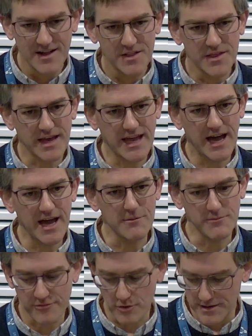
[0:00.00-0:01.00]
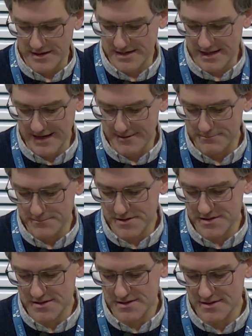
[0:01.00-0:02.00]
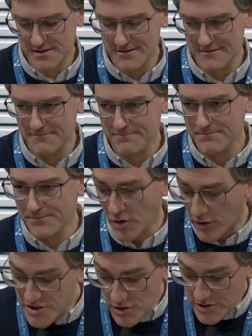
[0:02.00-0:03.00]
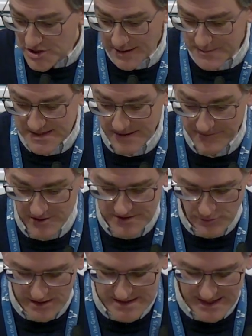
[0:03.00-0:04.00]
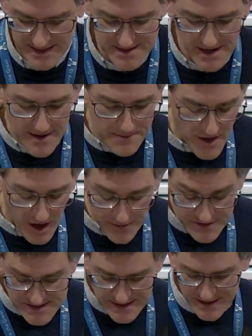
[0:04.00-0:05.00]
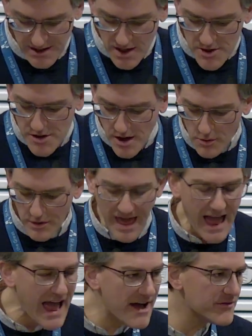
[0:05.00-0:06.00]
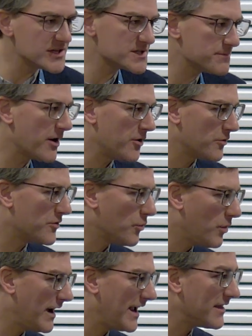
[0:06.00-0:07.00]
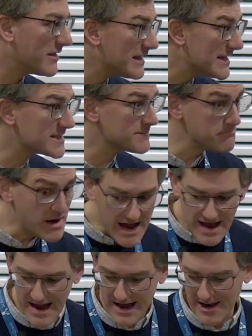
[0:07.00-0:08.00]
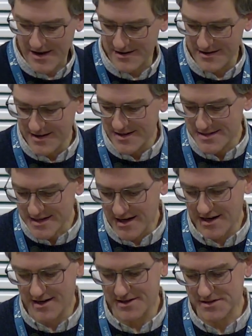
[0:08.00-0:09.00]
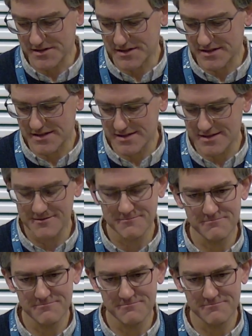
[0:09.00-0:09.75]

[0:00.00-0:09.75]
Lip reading: That came from his lips. Or in John chapter 7, verse 46, others said, no one ever spoke the way this man does.